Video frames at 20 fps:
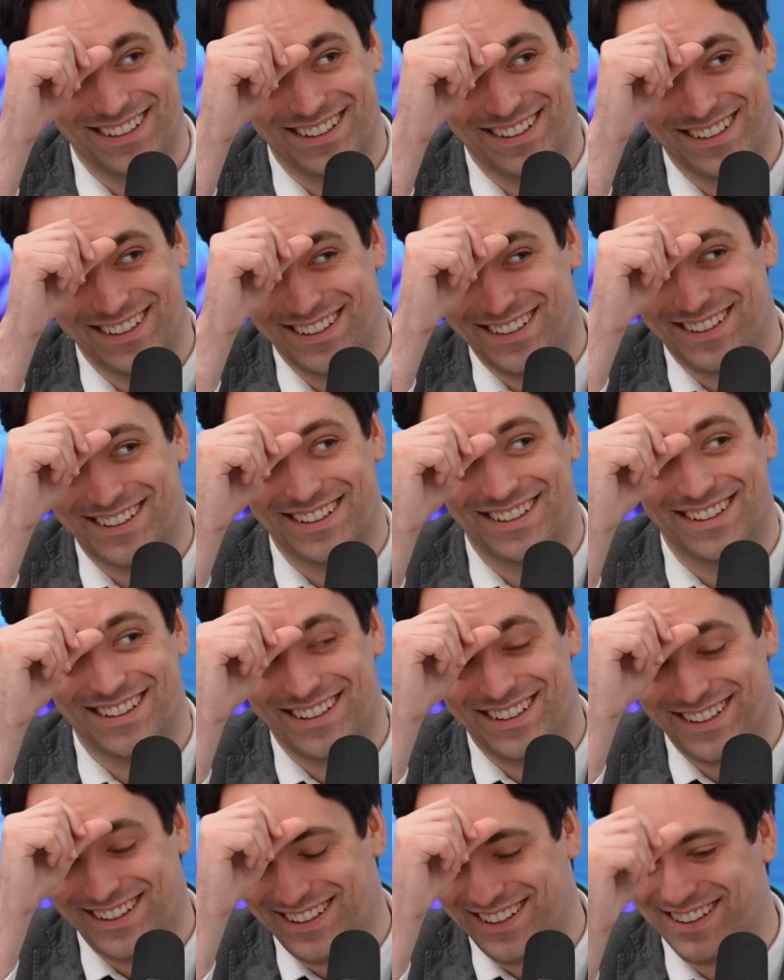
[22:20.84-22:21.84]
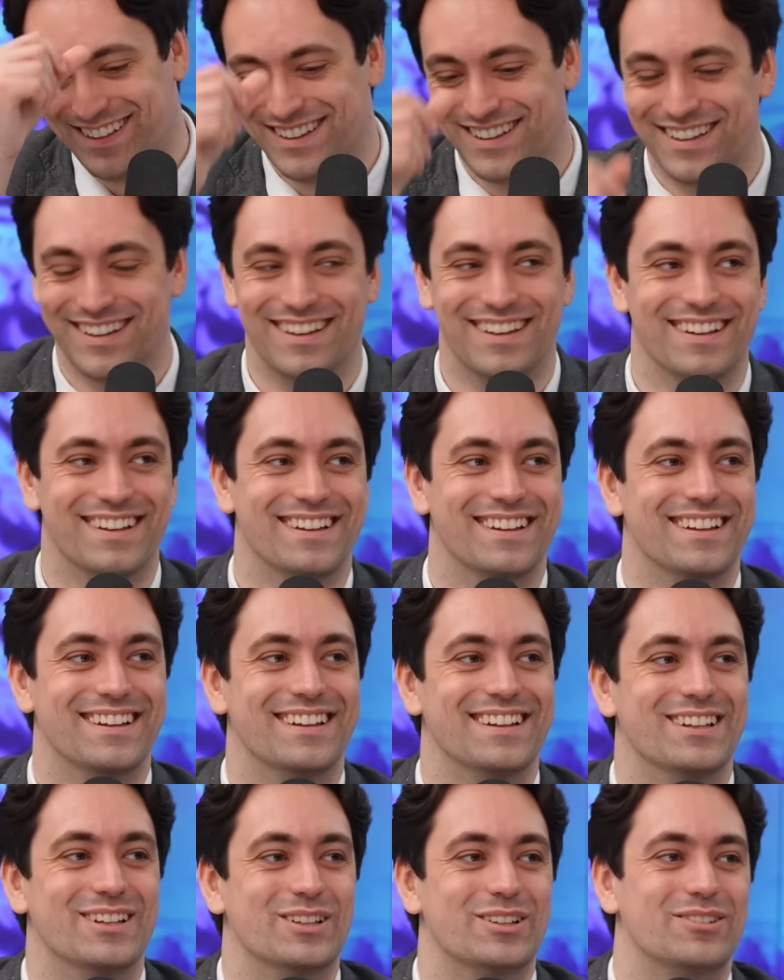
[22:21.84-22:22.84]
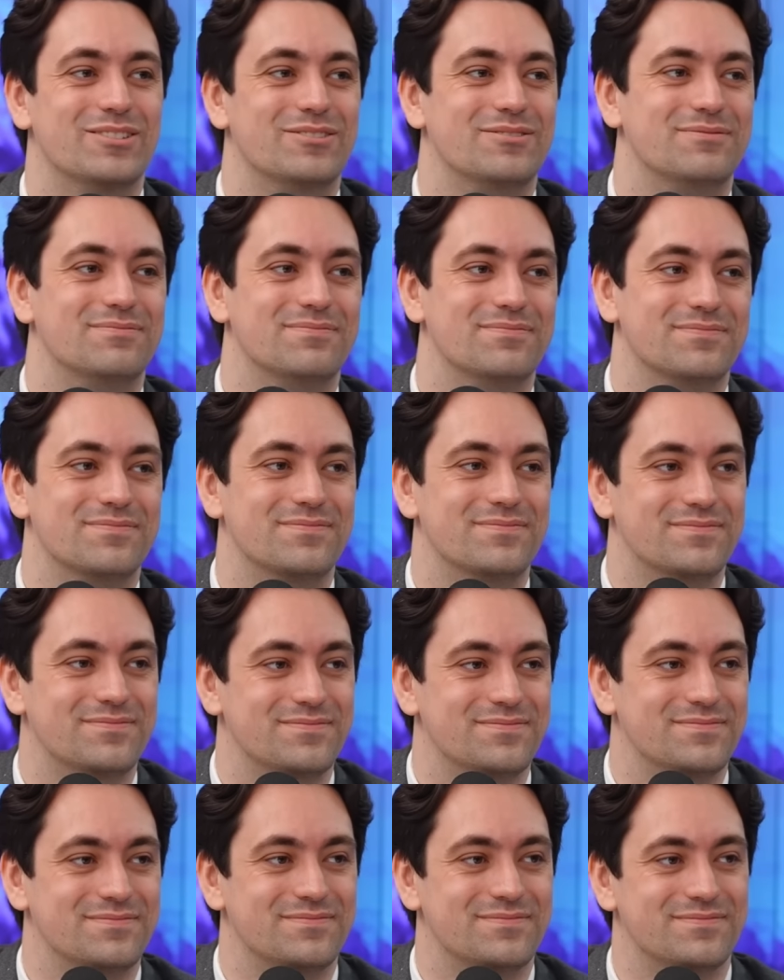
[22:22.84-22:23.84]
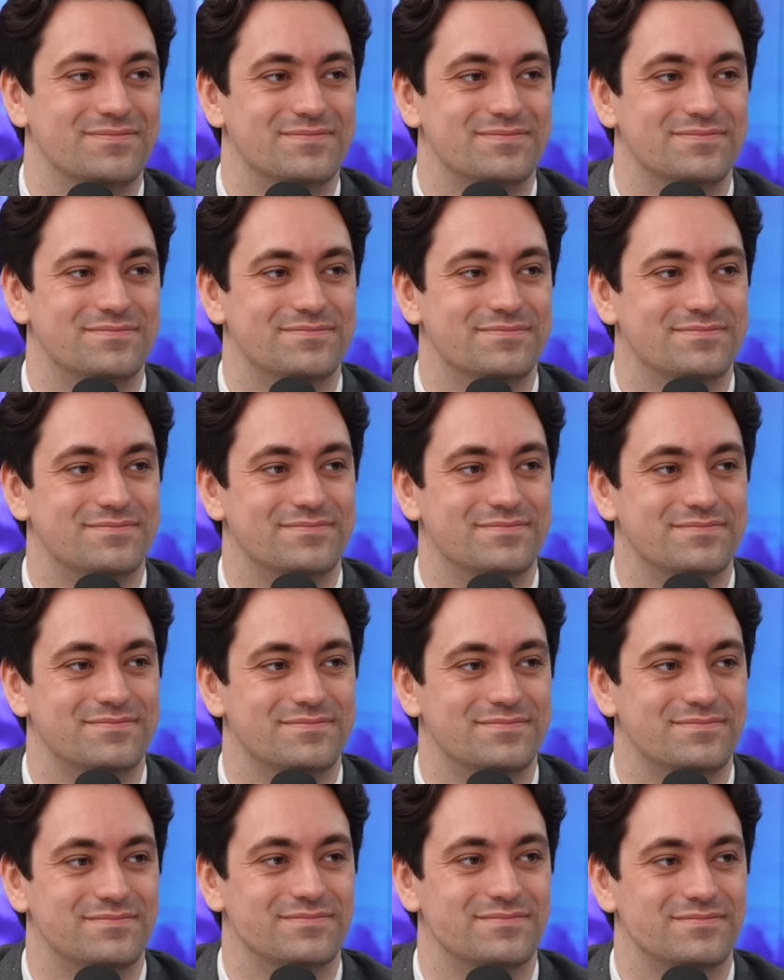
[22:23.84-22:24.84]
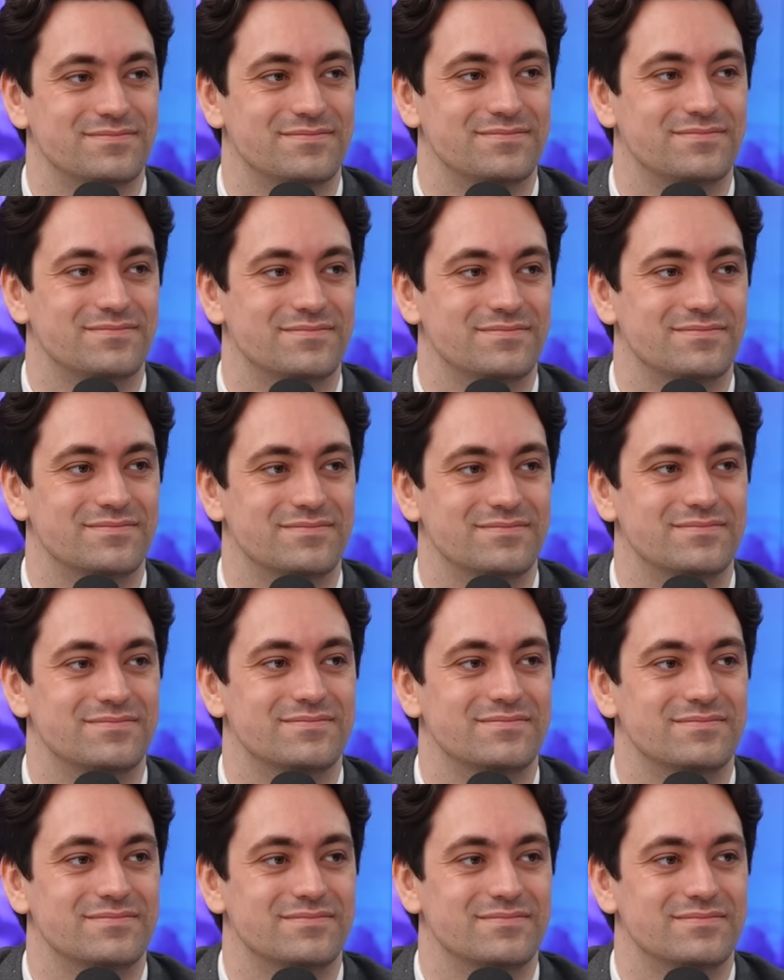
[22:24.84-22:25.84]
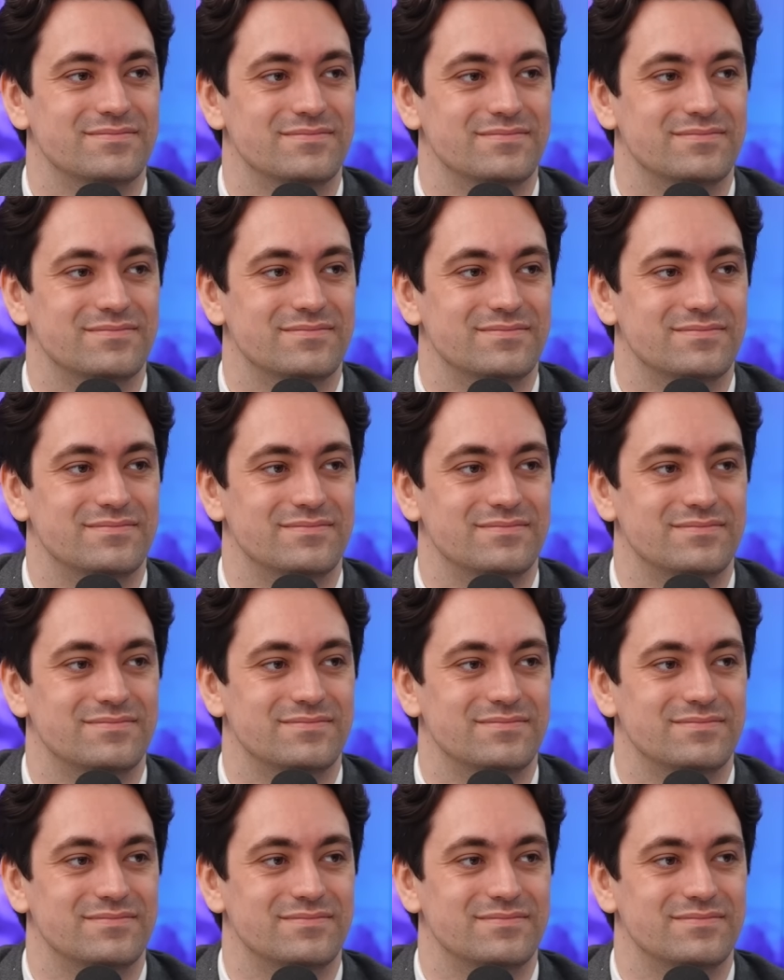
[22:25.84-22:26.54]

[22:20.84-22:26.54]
(silent)